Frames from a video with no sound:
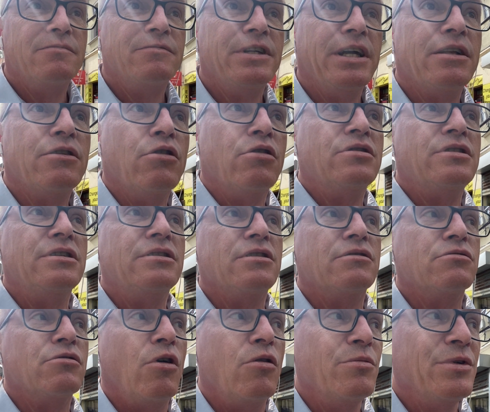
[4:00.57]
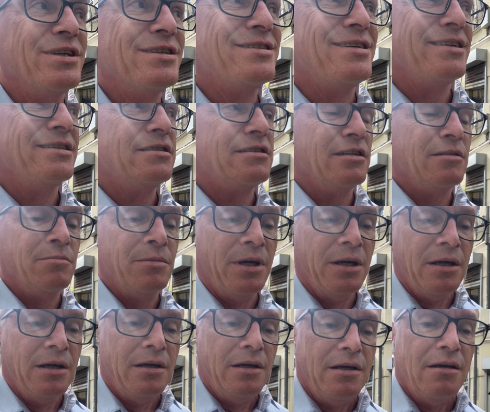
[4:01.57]
We are not in the roaming system.
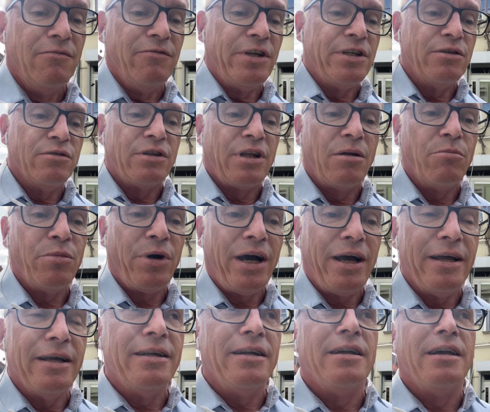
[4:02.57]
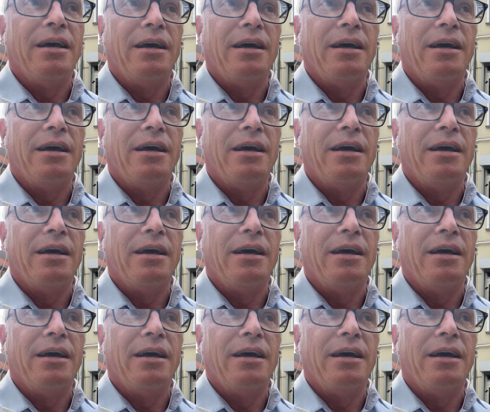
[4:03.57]
When you then buy